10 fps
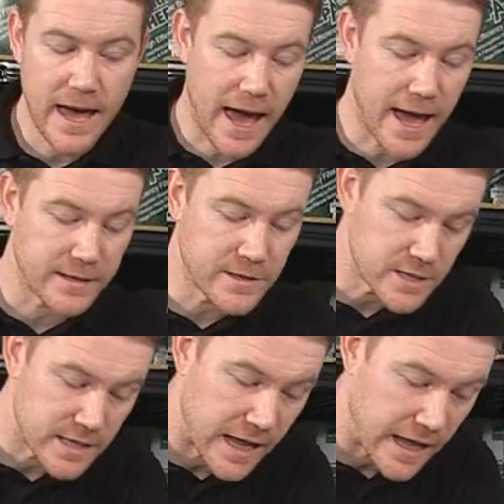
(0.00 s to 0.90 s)

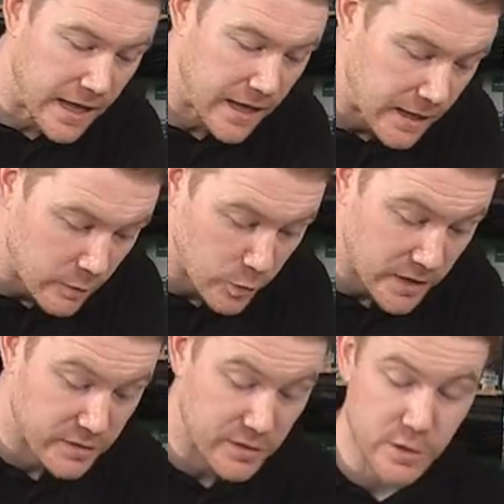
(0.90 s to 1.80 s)
and
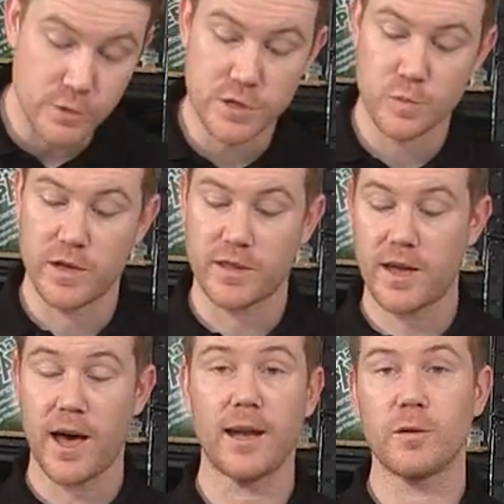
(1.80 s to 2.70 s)
with use with
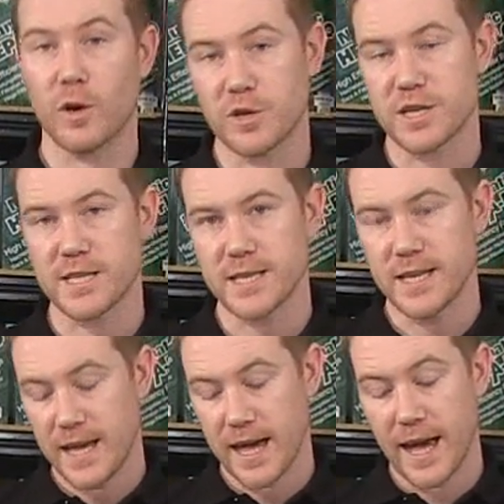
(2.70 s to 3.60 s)
color washes,
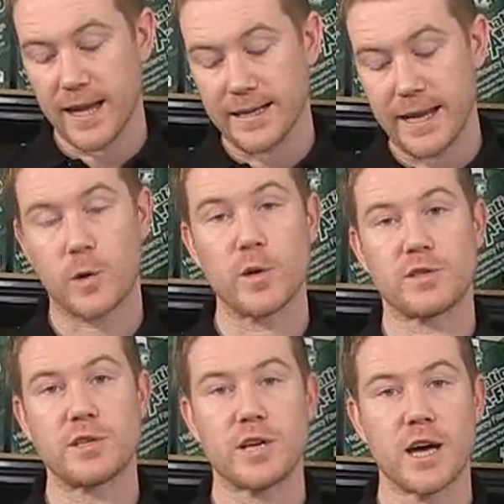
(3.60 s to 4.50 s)
a
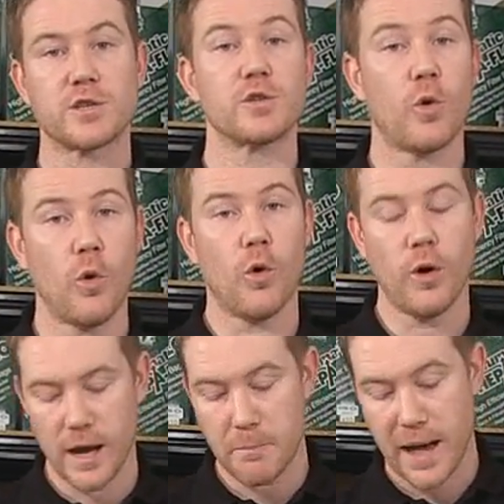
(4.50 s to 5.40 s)
liquid detergent
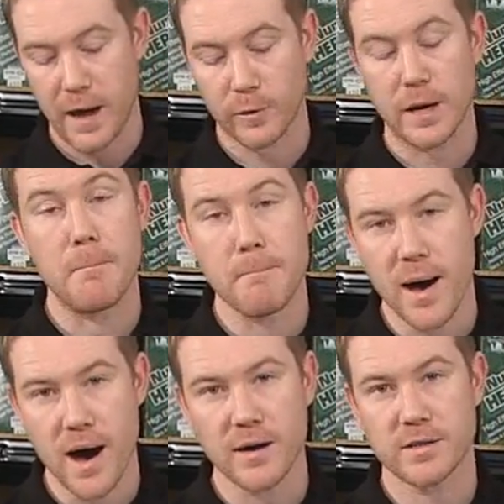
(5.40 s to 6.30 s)
or a powder
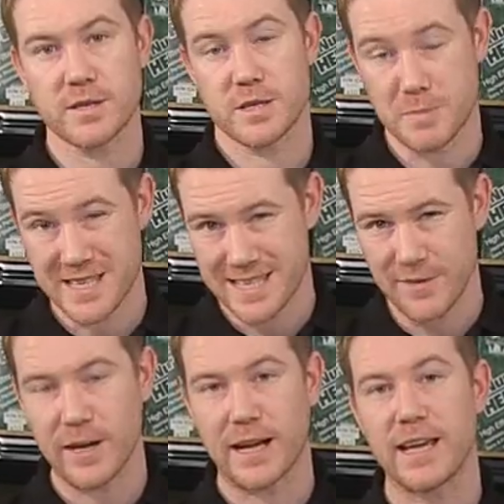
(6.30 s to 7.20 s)
marked
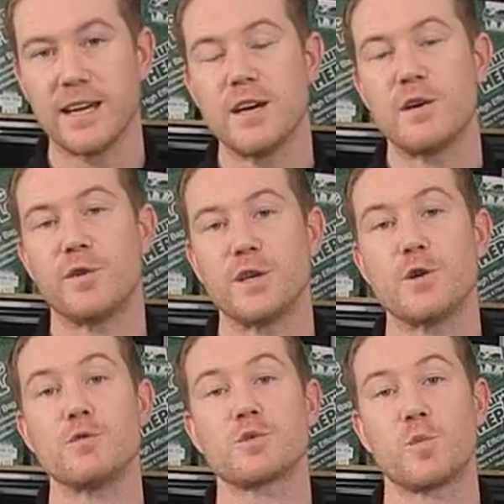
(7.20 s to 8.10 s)
specifically for
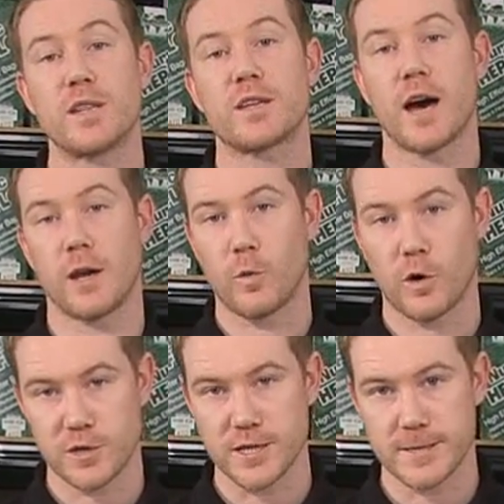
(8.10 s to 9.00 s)
use with color
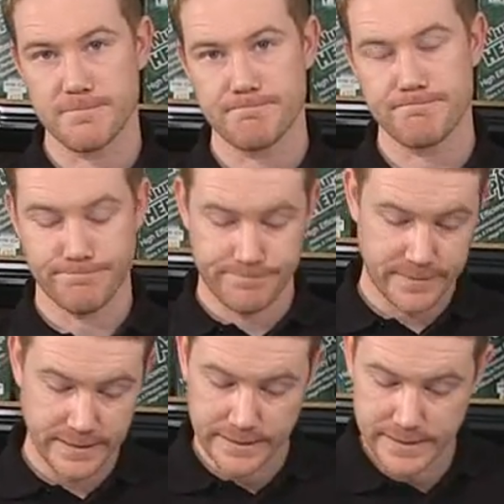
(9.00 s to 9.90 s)
washes.
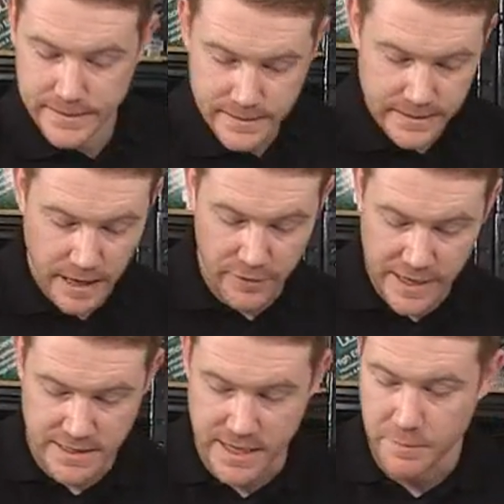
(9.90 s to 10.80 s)
Now, the
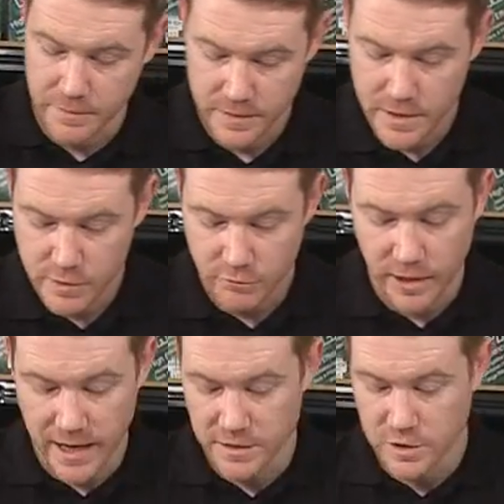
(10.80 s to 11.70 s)
next tip
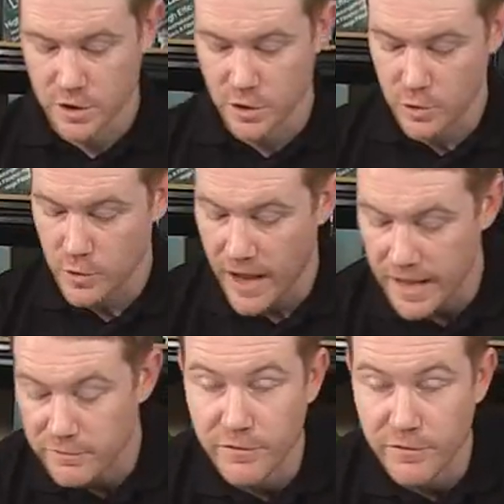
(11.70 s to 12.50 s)
relates to a